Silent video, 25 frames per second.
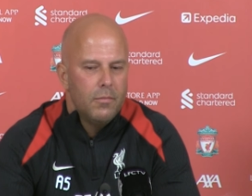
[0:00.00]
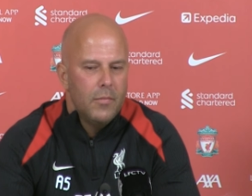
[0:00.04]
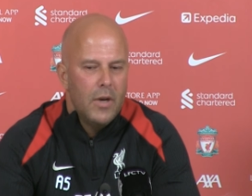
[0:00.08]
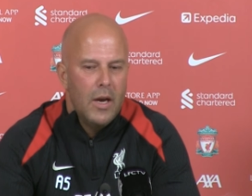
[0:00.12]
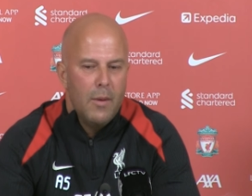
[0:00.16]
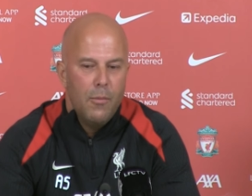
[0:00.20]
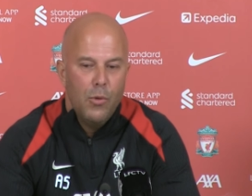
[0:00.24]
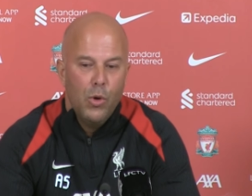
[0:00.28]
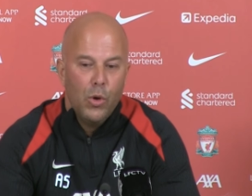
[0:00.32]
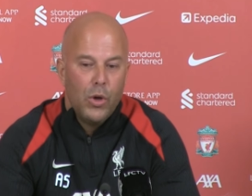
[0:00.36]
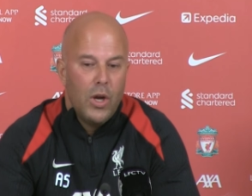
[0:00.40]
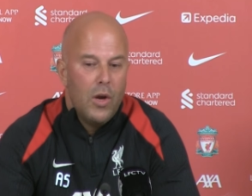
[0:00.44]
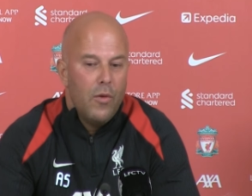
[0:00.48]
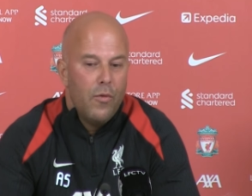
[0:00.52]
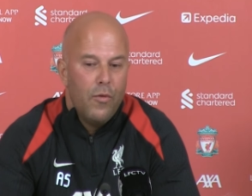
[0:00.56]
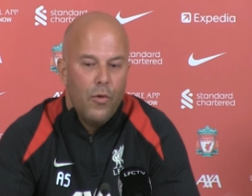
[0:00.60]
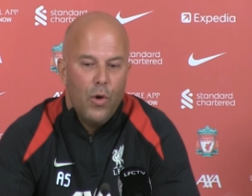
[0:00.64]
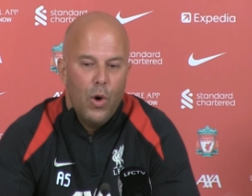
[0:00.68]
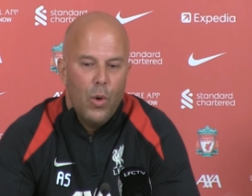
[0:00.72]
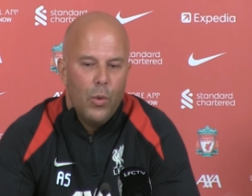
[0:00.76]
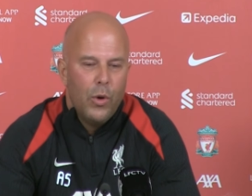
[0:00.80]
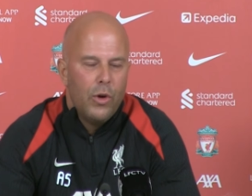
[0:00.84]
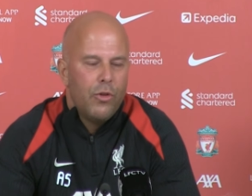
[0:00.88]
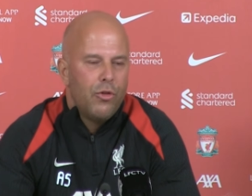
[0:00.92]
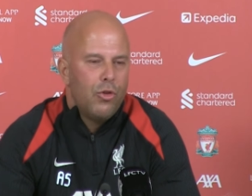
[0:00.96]
I'm looking
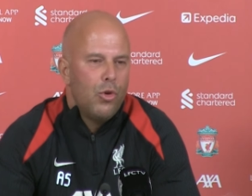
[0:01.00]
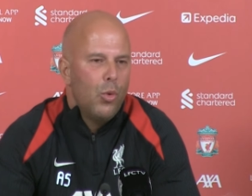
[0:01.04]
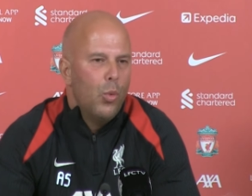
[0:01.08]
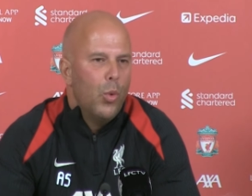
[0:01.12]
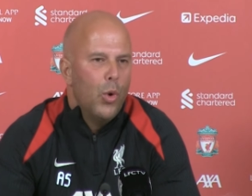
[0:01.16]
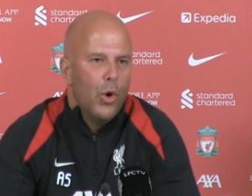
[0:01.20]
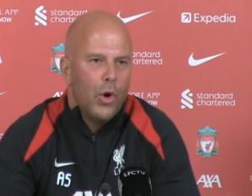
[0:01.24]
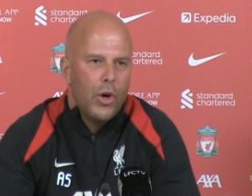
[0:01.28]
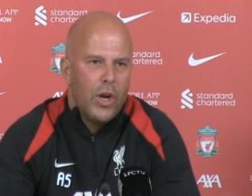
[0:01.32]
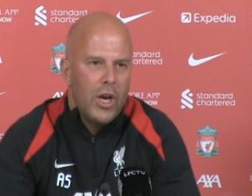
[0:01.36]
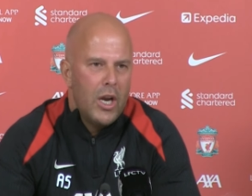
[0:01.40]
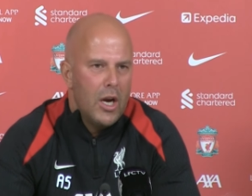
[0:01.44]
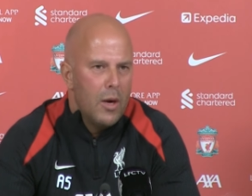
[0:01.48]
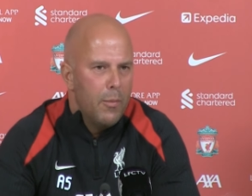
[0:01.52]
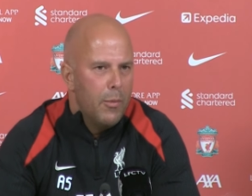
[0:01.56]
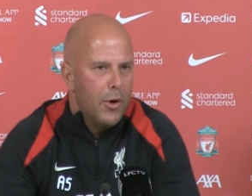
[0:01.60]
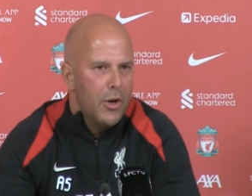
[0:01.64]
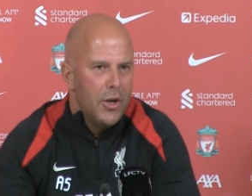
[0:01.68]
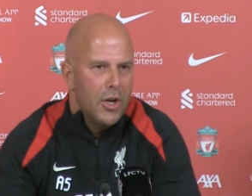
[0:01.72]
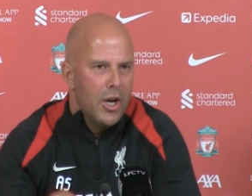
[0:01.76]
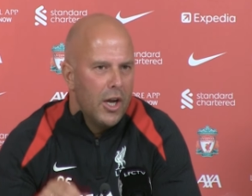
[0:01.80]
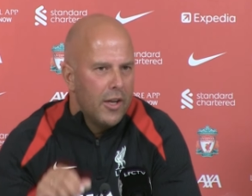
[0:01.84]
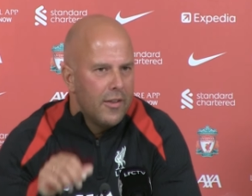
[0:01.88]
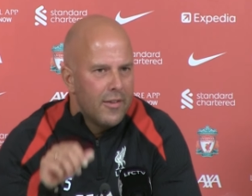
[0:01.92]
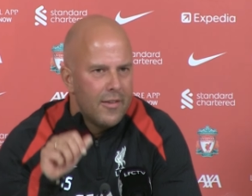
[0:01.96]
forward to work here, but
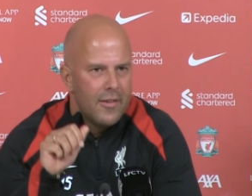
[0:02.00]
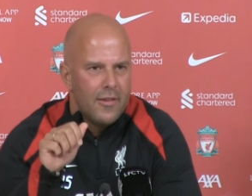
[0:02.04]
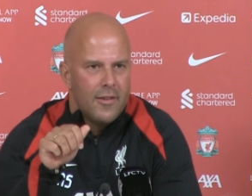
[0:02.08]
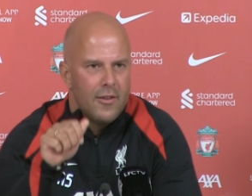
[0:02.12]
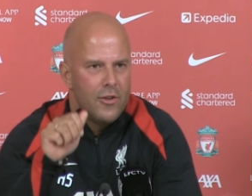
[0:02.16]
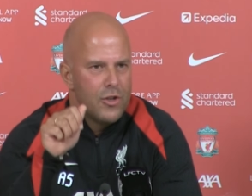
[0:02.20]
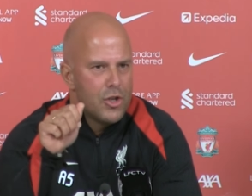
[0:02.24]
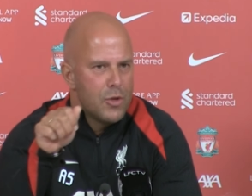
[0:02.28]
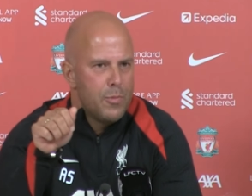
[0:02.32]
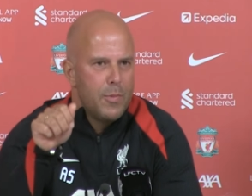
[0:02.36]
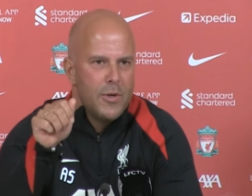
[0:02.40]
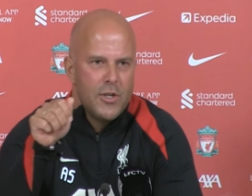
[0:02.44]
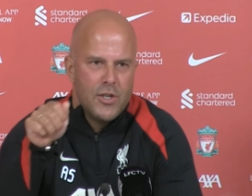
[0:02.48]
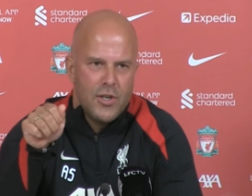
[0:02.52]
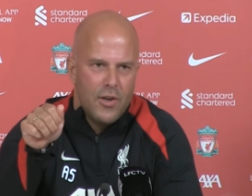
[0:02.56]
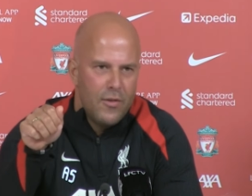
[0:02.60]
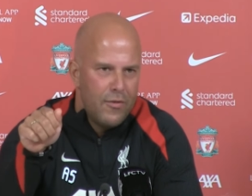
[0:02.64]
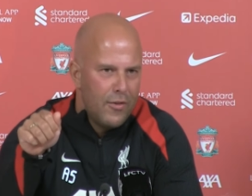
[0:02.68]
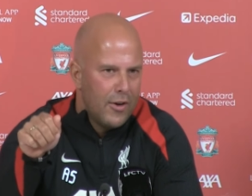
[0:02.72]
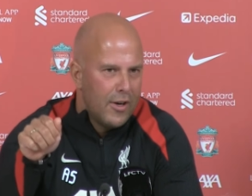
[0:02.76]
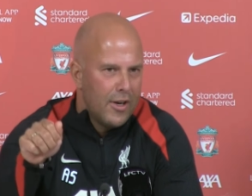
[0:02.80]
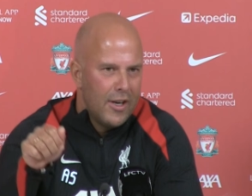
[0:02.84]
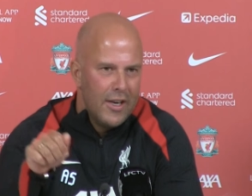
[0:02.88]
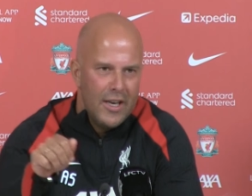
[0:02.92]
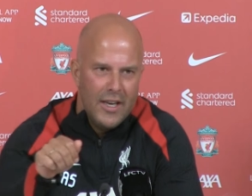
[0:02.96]
not
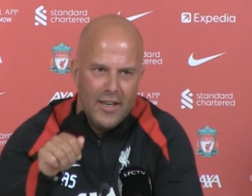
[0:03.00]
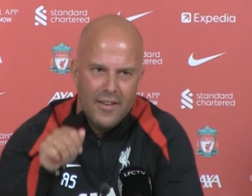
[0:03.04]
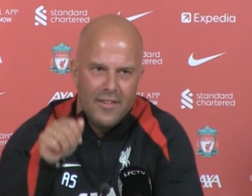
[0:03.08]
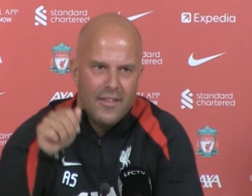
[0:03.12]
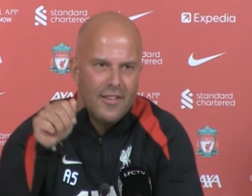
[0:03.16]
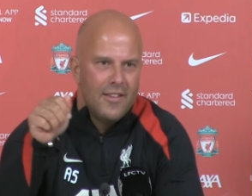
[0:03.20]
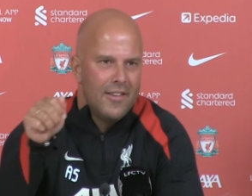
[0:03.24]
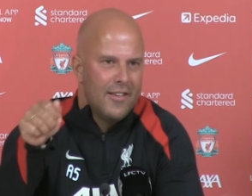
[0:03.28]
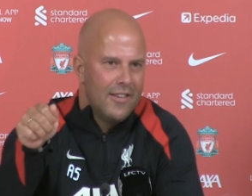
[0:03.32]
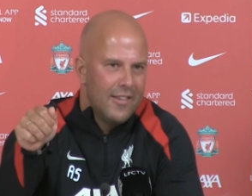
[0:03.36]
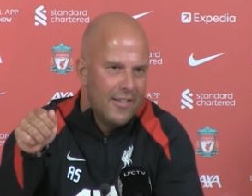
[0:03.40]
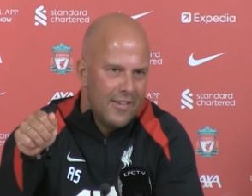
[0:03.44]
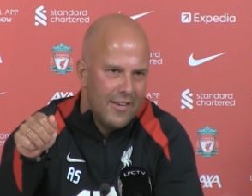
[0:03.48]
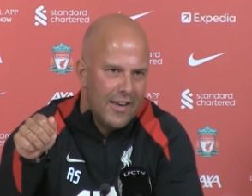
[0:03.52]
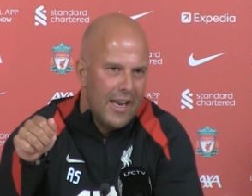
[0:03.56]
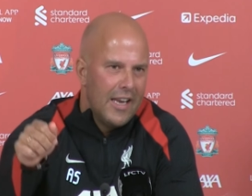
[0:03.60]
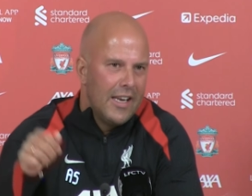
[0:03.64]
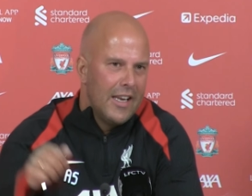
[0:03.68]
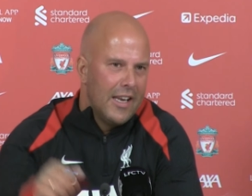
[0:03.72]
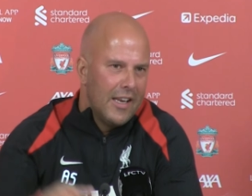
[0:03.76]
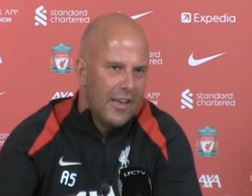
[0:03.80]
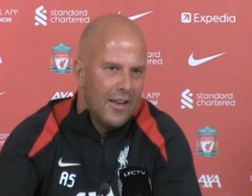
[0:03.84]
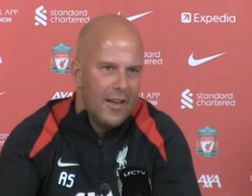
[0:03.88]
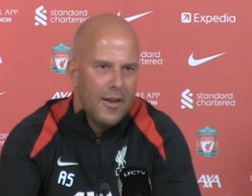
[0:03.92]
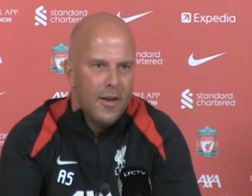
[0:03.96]
specifically
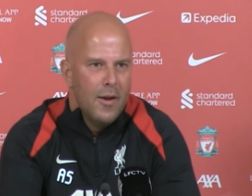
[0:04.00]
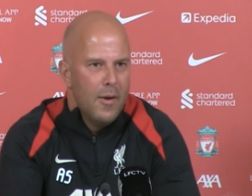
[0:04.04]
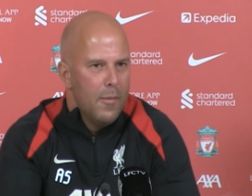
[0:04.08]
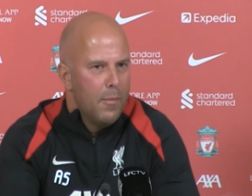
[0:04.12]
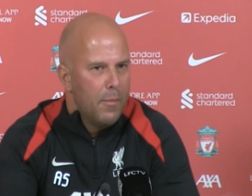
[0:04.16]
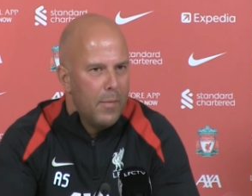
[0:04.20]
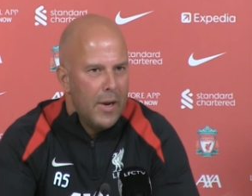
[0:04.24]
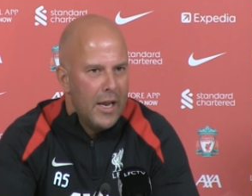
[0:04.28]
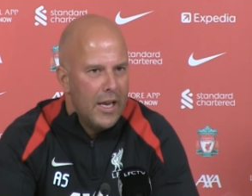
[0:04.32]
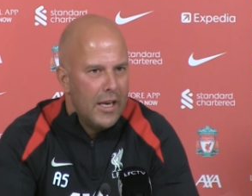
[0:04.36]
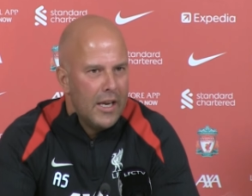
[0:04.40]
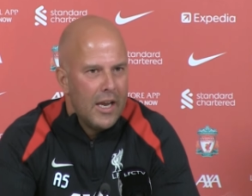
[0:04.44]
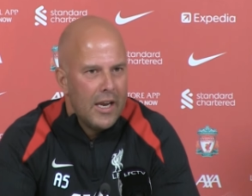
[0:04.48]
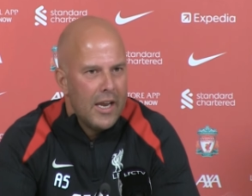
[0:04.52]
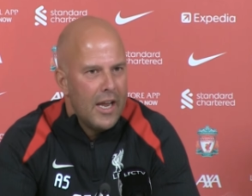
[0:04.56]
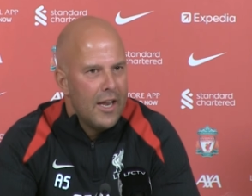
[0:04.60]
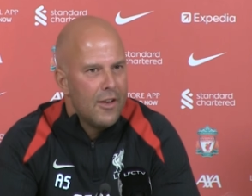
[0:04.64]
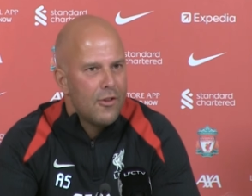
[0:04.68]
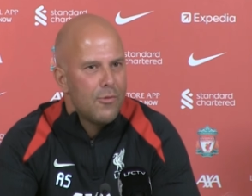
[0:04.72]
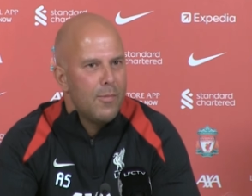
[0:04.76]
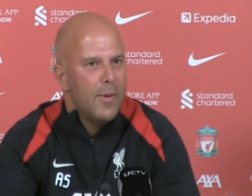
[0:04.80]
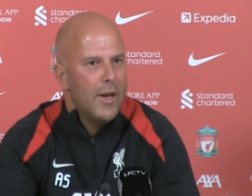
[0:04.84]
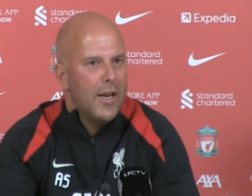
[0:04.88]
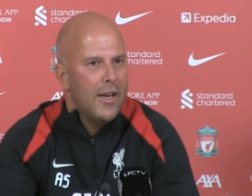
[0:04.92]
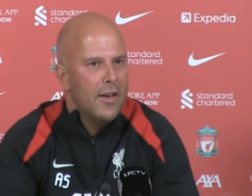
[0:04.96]
take playing
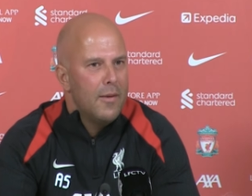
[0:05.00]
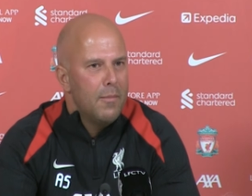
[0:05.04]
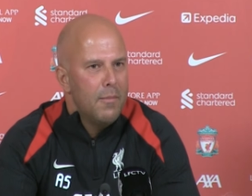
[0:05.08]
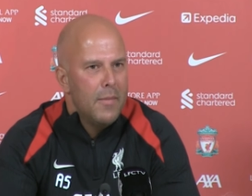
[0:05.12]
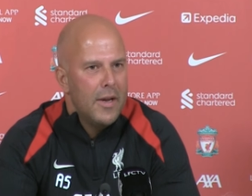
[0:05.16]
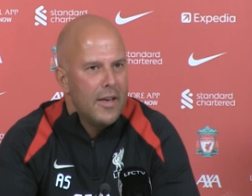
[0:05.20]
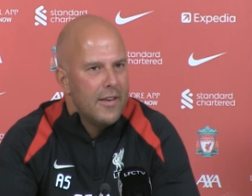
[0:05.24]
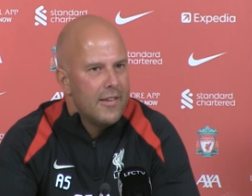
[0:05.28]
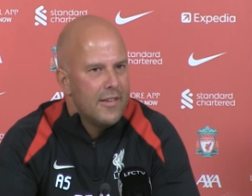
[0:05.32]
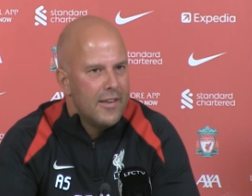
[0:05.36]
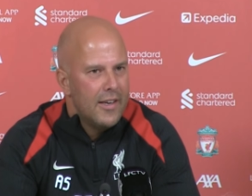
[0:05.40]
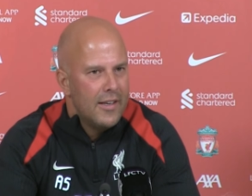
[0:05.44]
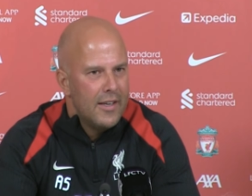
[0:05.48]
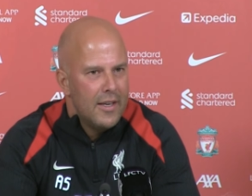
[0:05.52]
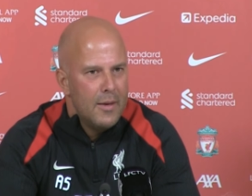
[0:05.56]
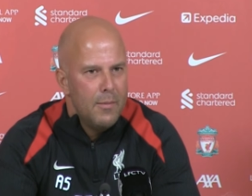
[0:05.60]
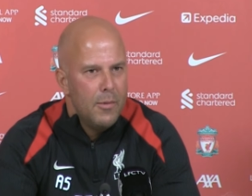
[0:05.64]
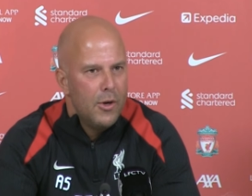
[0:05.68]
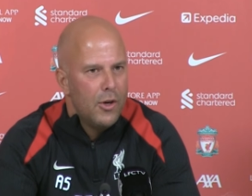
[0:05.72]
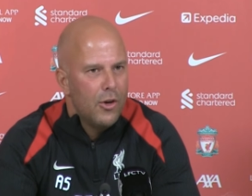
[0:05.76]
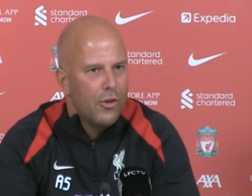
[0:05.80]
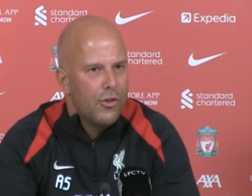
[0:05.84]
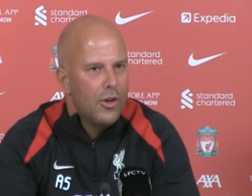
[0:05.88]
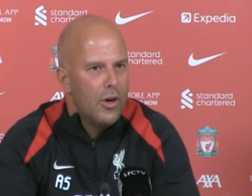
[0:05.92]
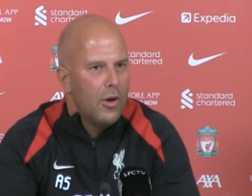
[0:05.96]
against Man, Man City
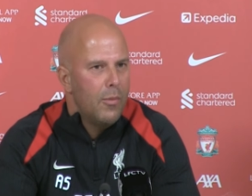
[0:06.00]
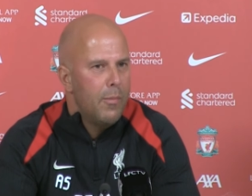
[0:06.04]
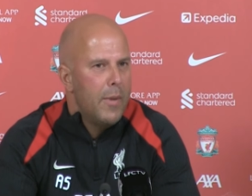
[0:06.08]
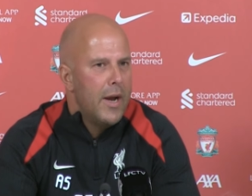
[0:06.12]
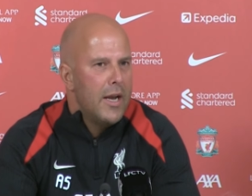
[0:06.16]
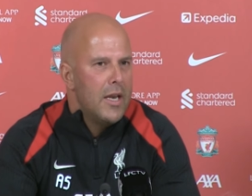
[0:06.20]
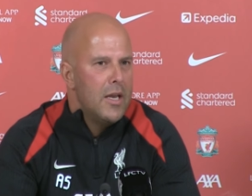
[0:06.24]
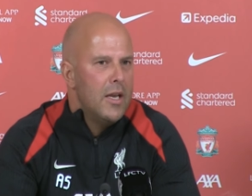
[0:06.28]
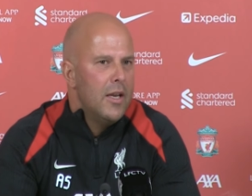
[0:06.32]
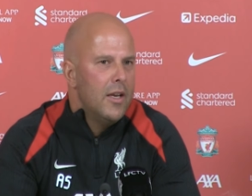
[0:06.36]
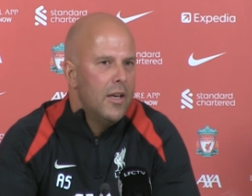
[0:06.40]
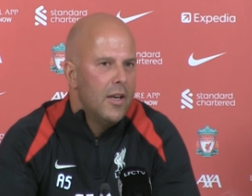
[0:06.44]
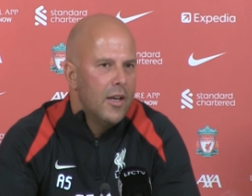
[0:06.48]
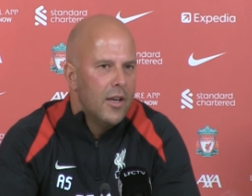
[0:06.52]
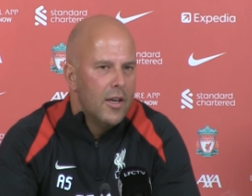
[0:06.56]
because there are many